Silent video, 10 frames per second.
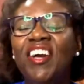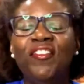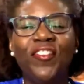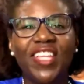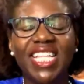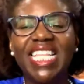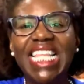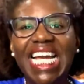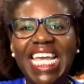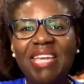feeling
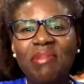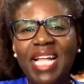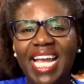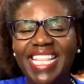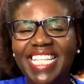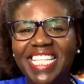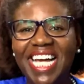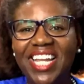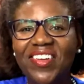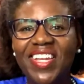lucky, playing the
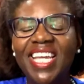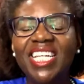lottery.